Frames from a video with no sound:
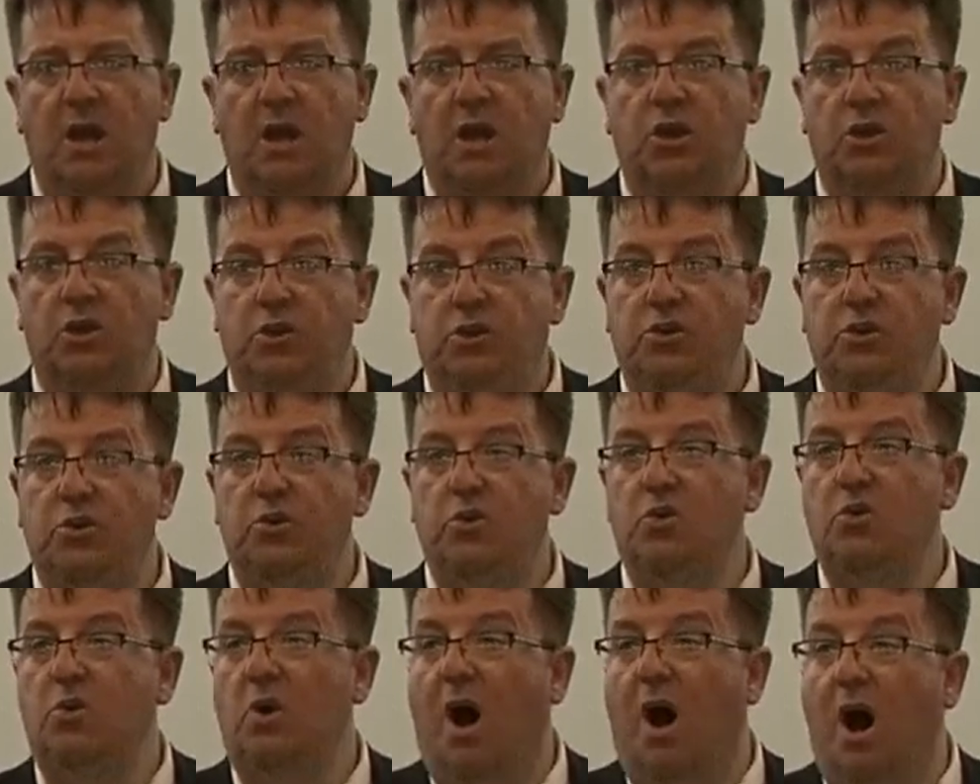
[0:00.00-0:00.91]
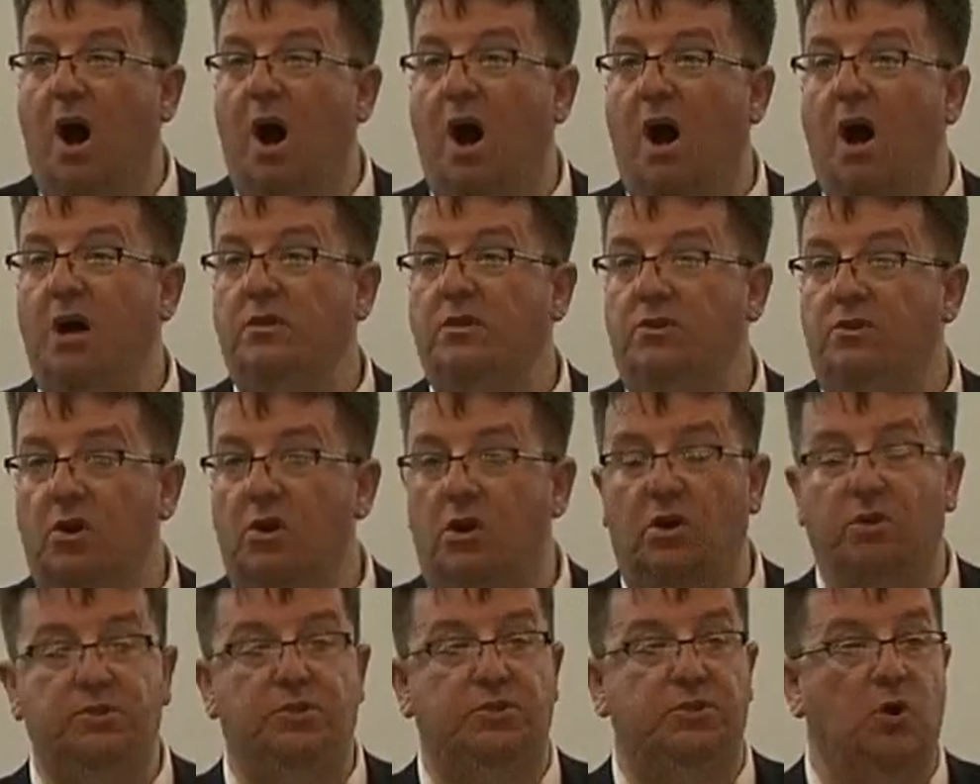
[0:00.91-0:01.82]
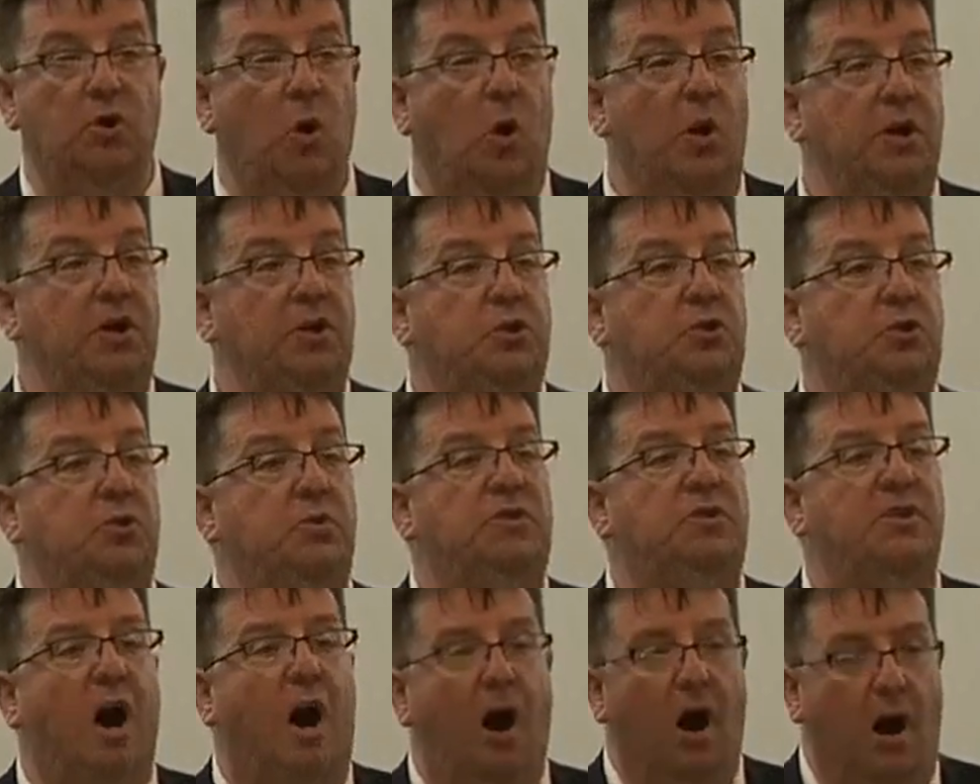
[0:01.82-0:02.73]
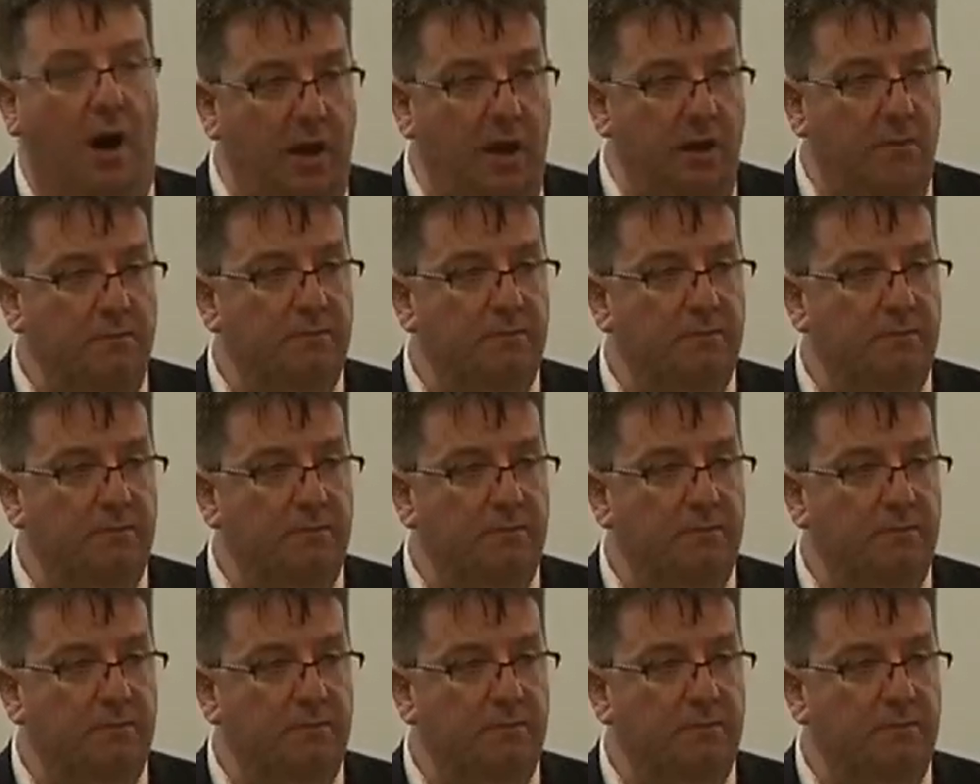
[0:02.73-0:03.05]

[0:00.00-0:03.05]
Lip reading: you are not going to die,